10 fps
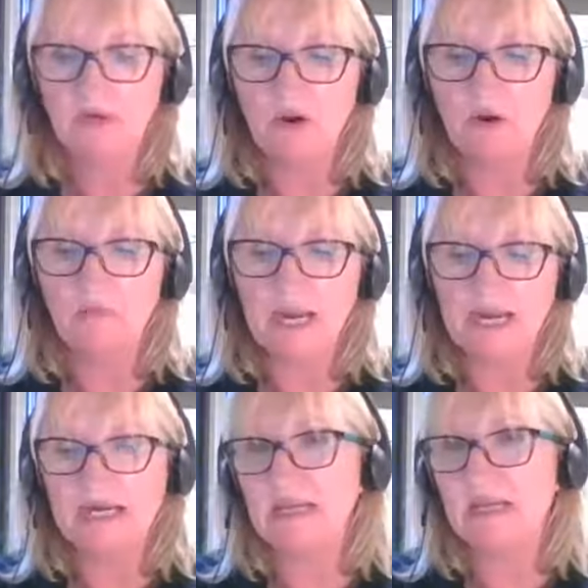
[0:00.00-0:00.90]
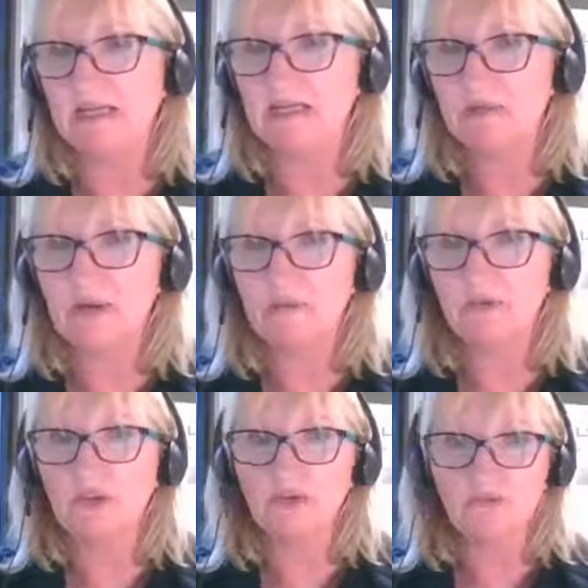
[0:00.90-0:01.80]
Romania is what I'm
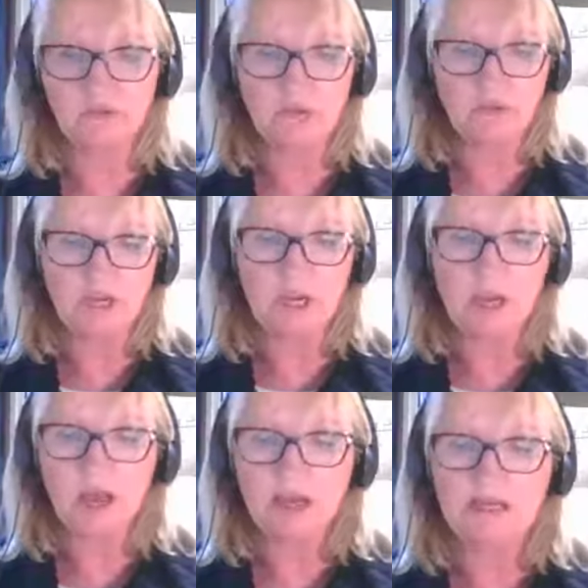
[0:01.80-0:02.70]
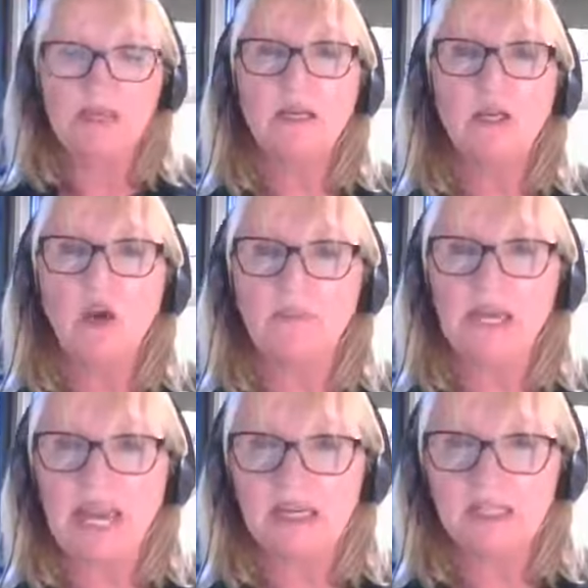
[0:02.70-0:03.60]
looking for. Nadia
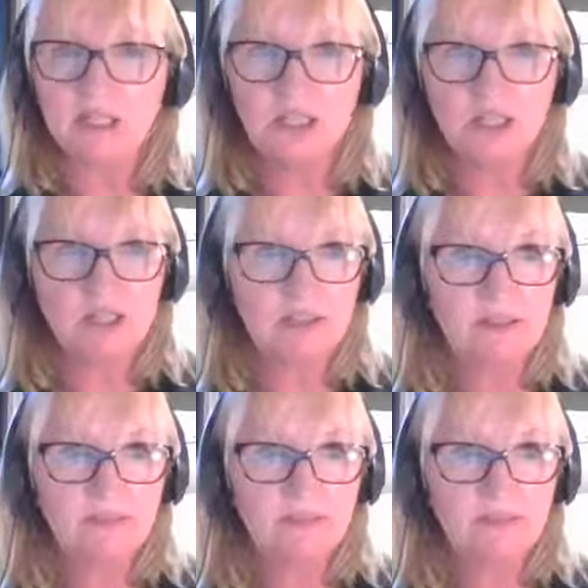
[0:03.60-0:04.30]
Comaneci.